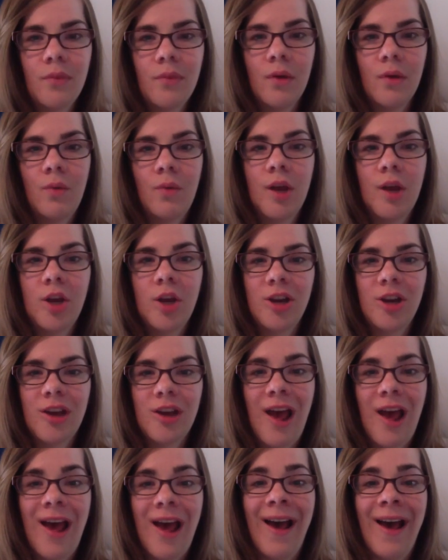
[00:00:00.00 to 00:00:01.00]
which
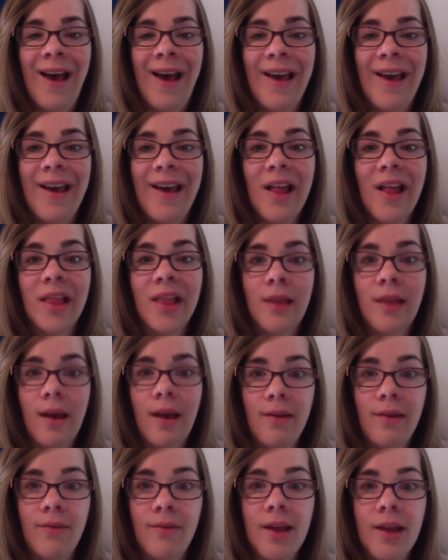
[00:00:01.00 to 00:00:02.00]
I
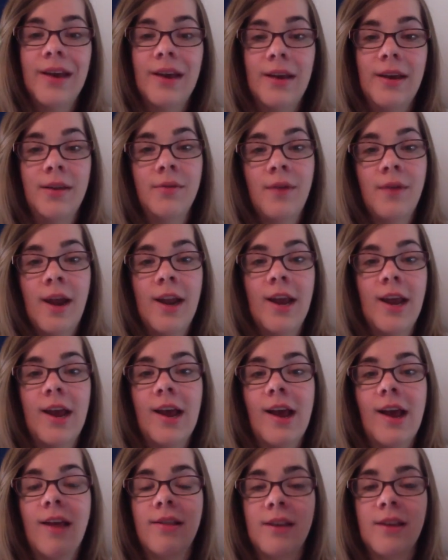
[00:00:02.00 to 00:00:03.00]
love his writing
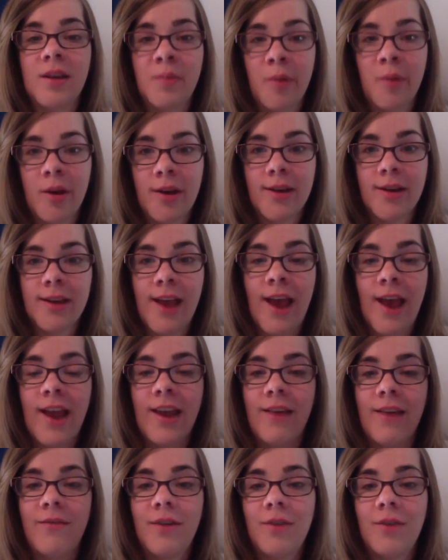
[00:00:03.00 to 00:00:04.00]
and these books. And
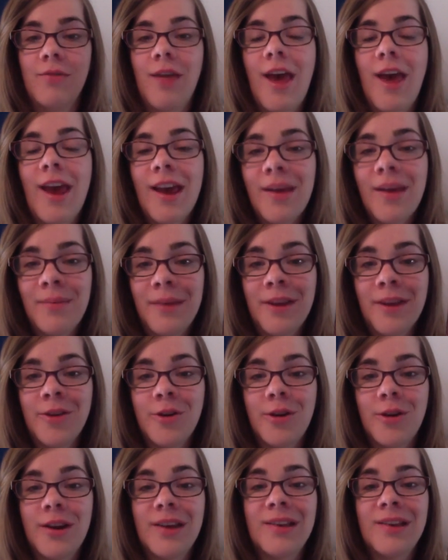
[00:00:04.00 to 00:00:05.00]
if you like
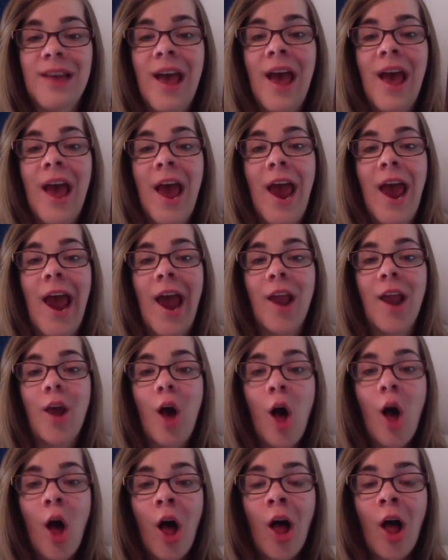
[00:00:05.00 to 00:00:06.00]
mysteries at
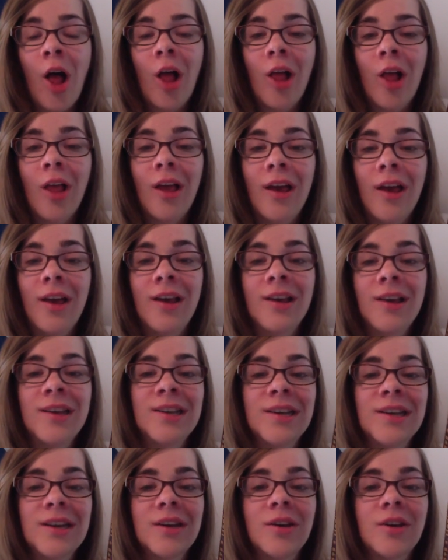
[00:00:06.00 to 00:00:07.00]
all,
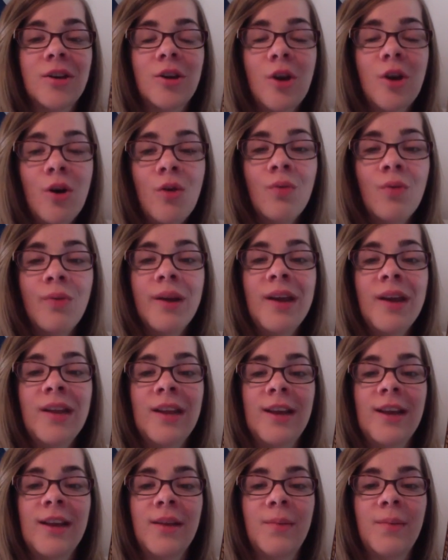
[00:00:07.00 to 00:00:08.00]
go read
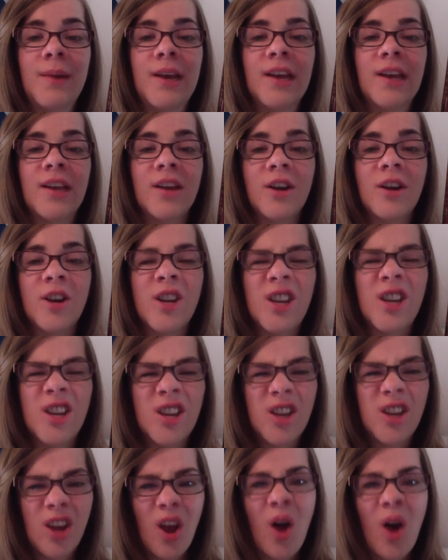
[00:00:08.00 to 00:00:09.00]
these because they're
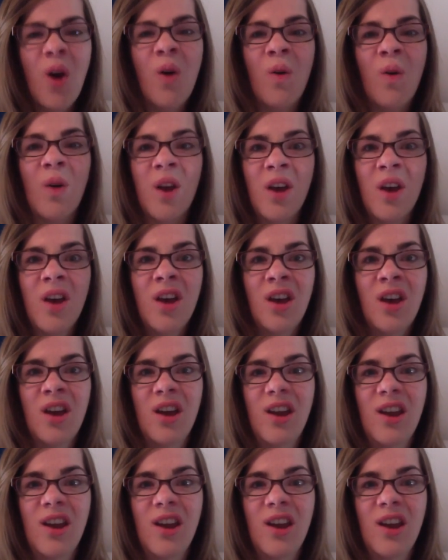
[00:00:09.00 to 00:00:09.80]
so good.